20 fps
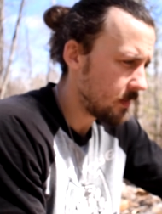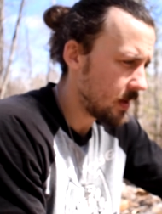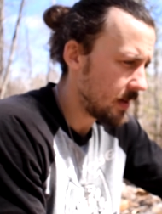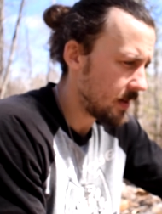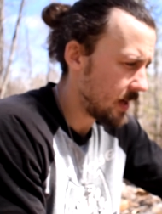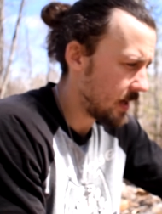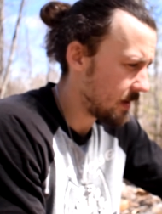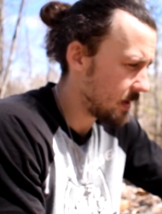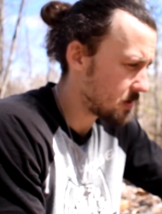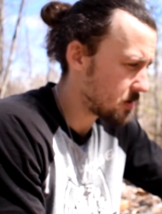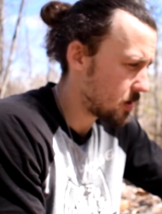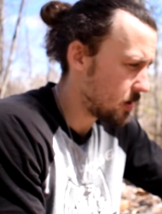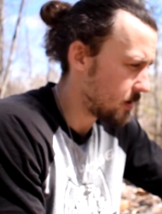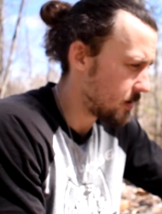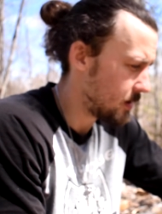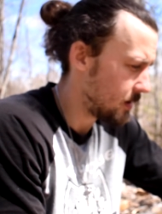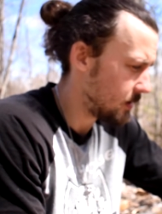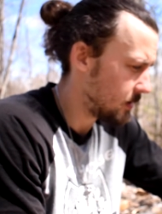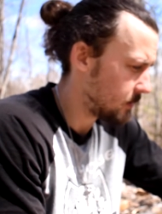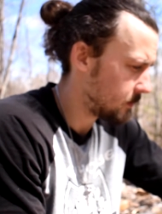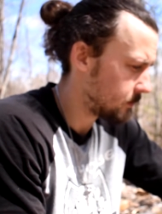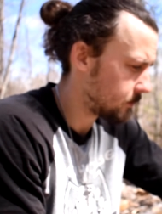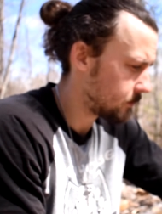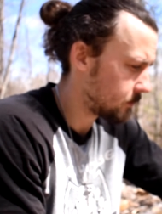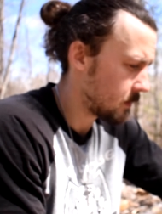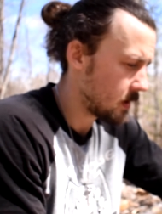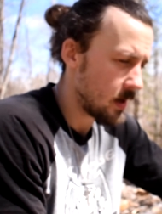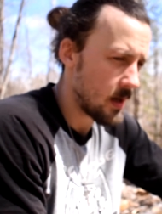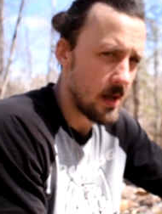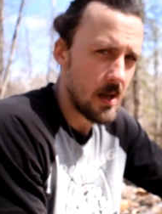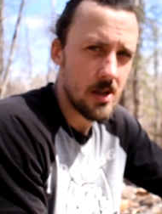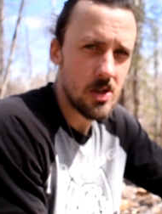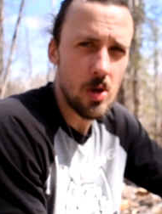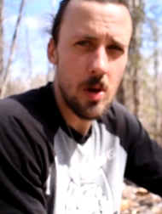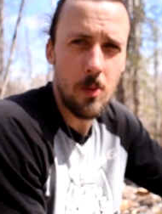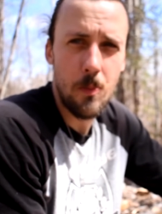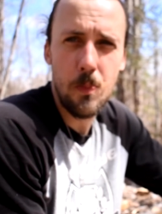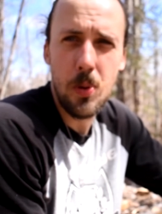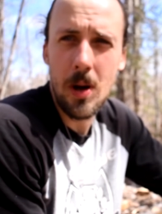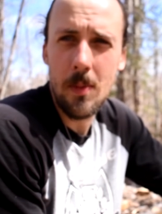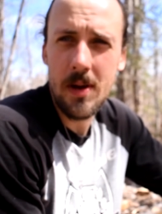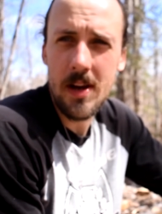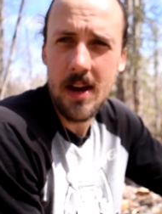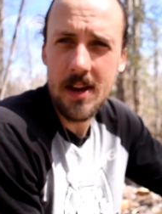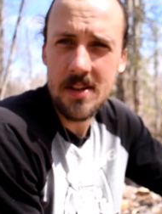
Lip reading: Yeah, that's good. So I'll probably got